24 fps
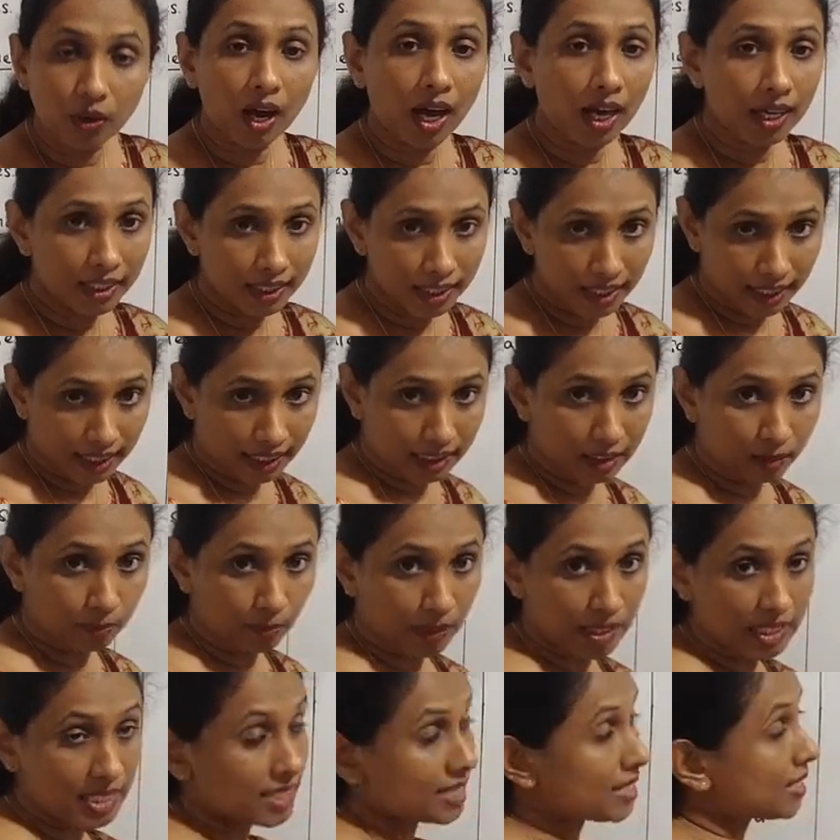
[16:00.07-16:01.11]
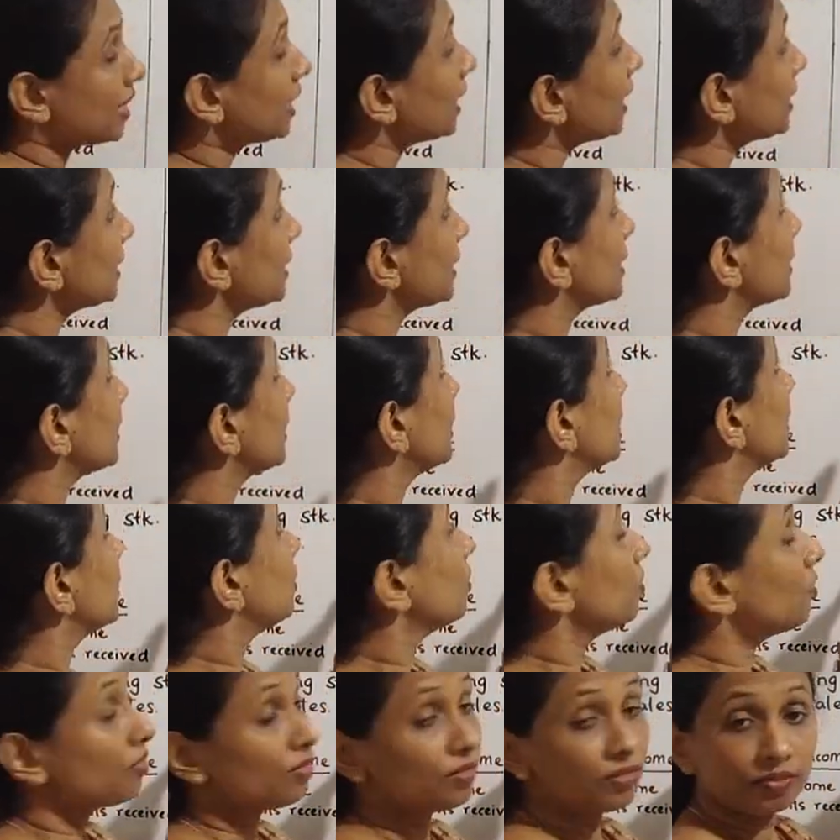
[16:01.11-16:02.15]
under expenses,
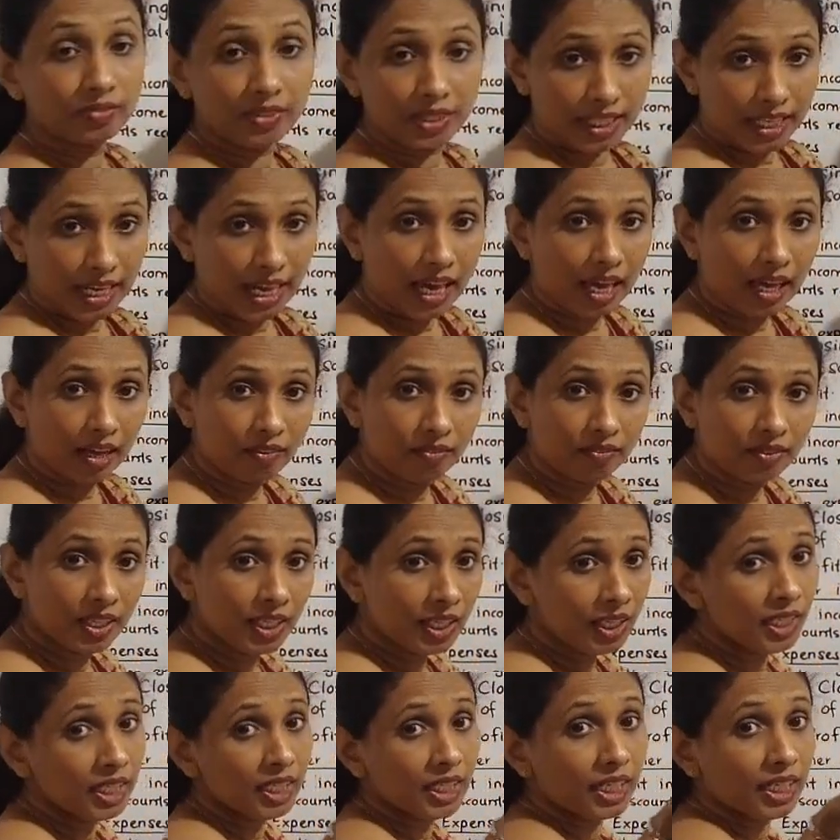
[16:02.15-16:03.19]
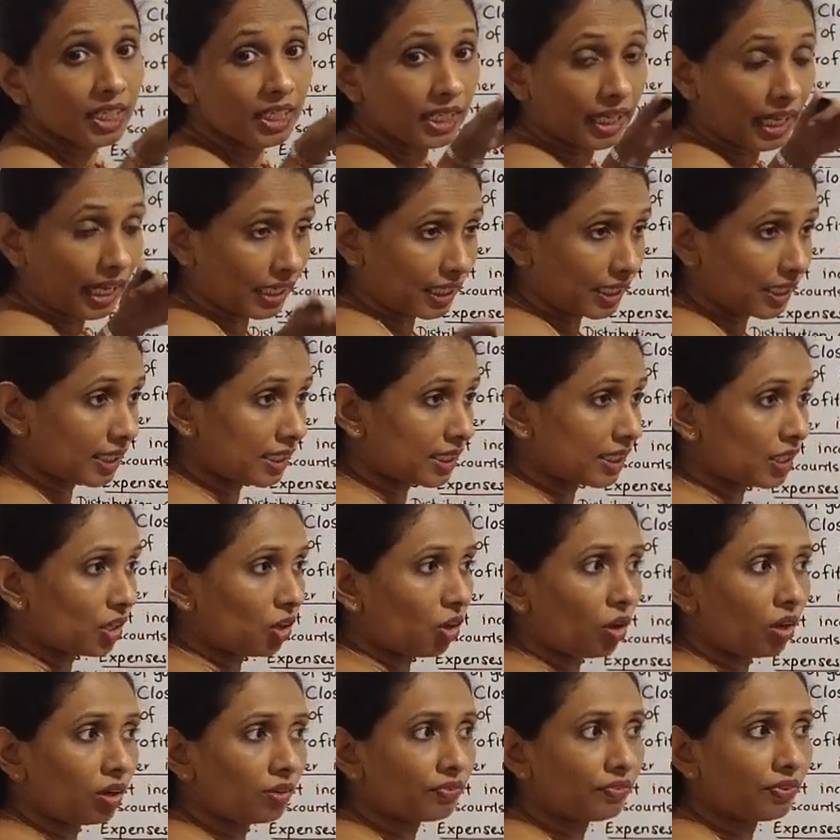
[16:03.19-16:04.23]
we have a category
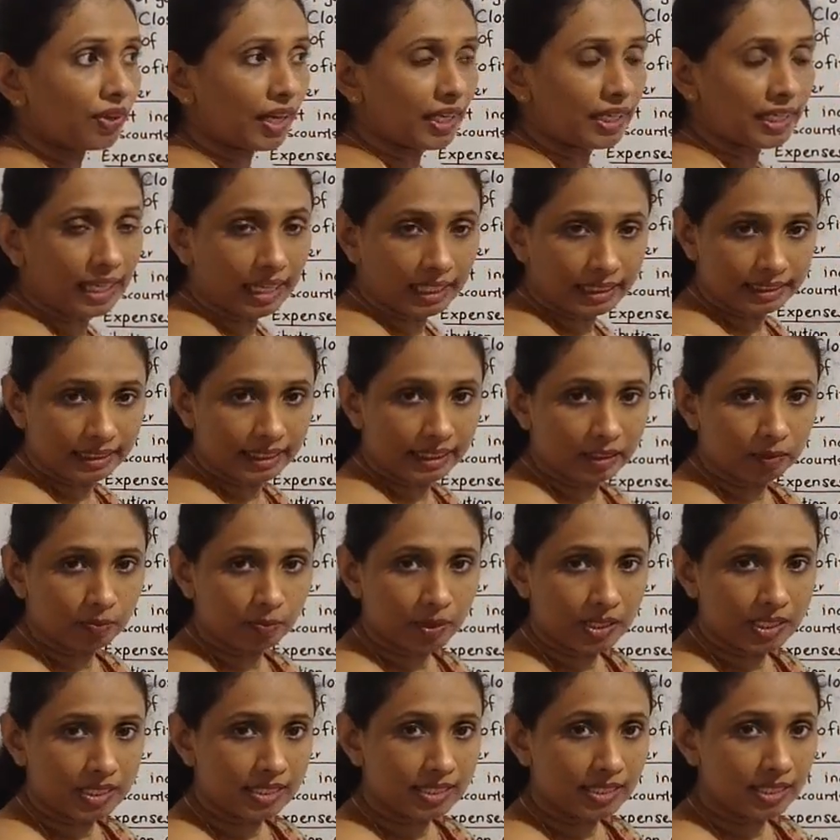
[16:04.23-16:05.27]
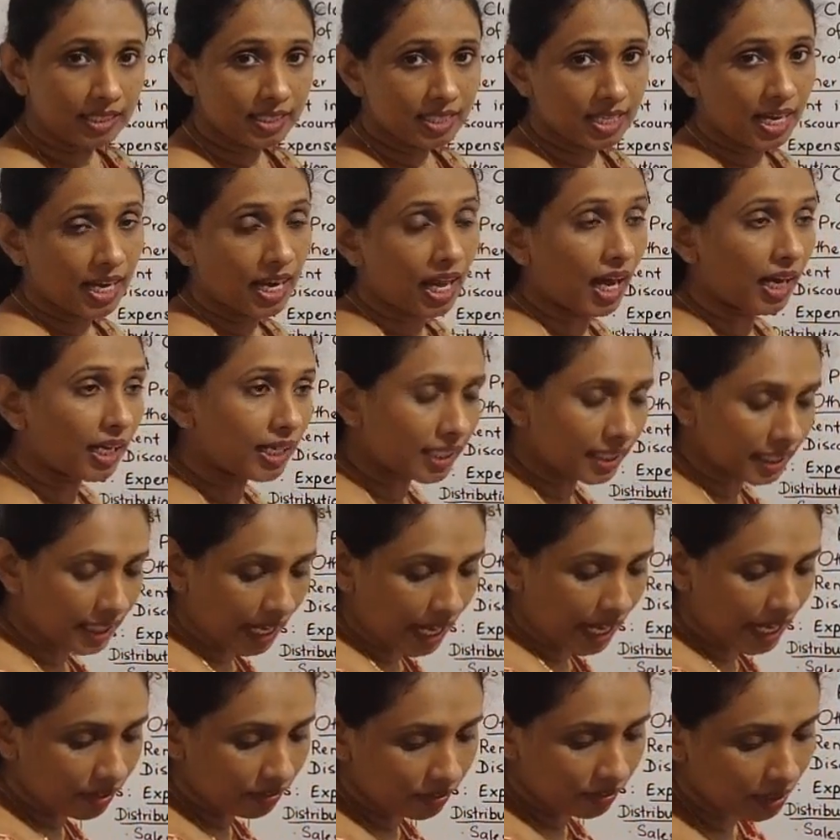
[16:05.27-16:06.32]
called finance expenses, and under
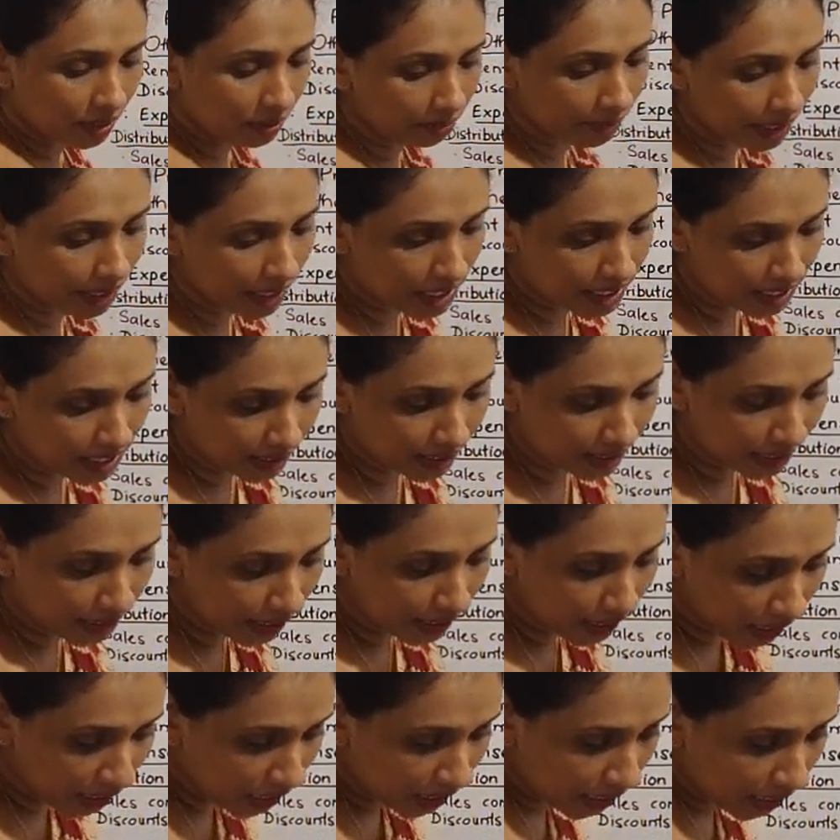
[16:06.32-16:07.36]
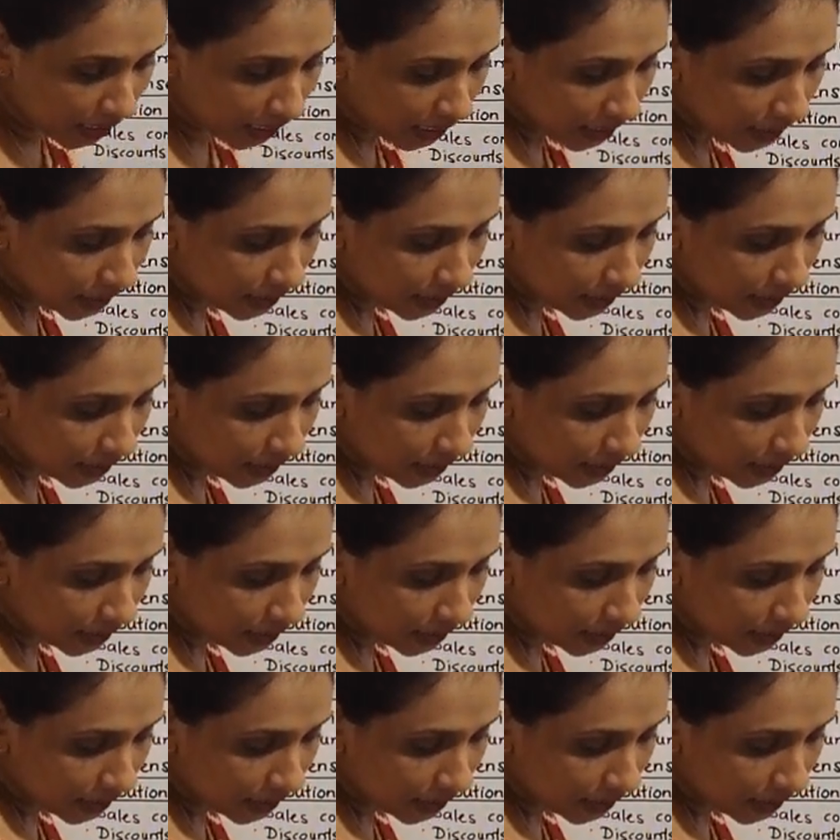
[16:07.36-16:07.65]
that we will mention the